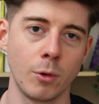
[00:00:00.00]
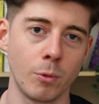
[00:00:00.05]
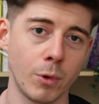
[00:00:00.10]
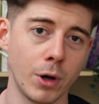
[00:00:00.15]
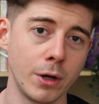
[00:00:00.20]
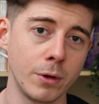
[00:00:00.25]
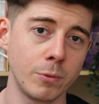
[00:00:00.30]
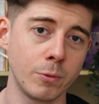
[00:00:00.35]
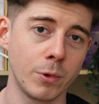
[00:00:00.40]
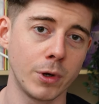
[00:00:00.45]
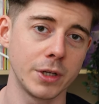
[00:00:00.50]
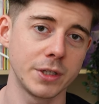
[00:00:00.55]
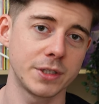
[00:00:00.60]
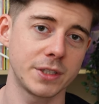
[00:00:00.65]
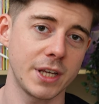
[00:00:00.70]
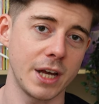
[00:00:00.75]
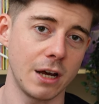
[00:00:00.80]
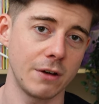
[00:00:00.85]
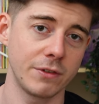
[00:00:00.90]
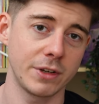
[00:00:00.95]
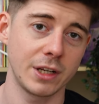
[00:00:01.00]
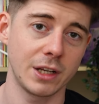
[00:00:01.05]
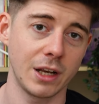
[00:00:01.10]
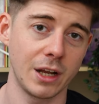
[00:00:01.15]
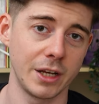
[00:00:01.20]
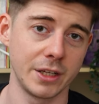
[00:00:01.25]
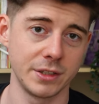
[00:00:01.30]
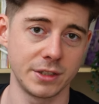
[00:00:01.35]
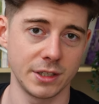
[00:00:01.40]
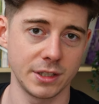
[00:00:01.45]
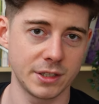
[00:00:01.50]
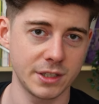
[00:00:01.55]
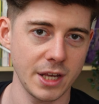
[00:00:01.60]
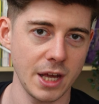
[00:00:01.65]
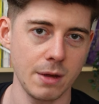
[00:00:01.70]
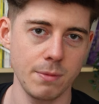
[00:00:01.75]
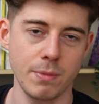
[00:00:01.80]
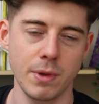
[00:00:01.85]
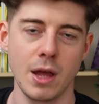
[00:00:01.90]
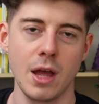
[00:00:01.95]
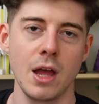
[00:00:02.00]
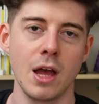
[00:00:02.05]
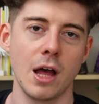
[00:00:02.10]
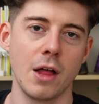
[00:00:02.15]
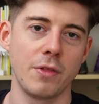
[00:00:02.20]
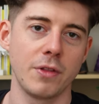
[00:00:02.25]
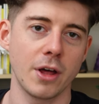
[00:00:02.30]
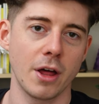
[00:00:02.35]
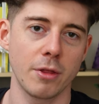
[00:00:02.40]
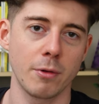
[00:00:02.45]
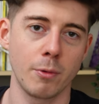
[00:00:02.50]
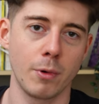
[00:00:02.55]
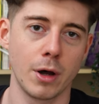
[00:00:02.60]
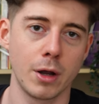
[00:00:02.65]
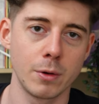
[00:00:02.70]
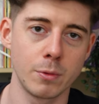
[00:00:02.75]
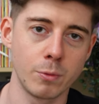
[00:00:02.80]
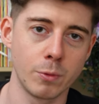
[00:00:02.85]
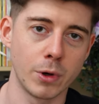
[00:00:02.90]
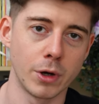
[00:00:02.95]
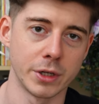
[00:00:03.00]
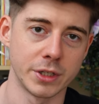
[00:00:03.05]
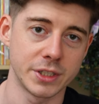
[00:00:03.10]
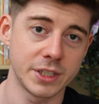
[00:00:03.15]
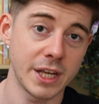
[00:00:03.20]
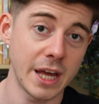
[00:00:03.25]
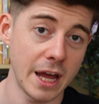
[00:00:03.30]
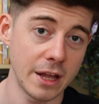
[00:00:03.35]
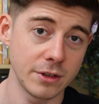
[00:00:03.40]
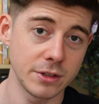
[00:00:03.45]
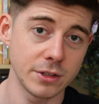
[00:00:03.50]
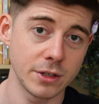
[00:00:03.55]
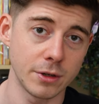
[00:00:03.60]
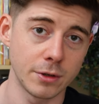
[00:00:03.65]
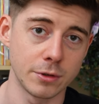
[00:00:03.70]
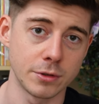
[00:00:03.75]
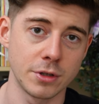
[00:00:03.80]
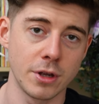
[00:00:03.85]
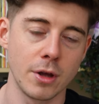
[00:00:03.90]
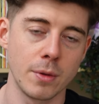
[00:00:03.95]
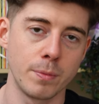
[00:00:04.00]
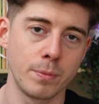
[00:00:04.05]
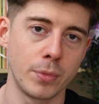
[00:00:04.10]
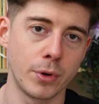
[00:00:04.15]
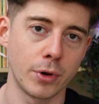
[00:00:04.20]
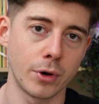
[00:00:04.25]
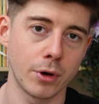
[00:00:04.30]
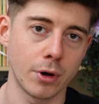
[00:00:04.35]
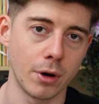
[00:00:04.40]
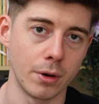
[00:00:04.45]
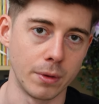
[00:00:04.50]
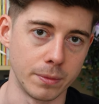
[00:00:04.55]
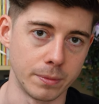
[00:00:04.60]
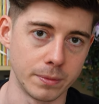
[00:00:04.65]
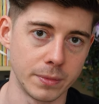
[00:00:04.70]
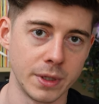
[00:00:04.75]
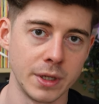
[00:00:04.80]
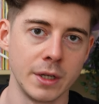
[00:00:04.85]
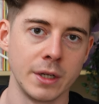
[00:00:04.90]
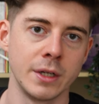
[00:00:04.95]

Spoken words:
One was Calvin Klein's Escape, and the other one was Kenzo's PERFUME.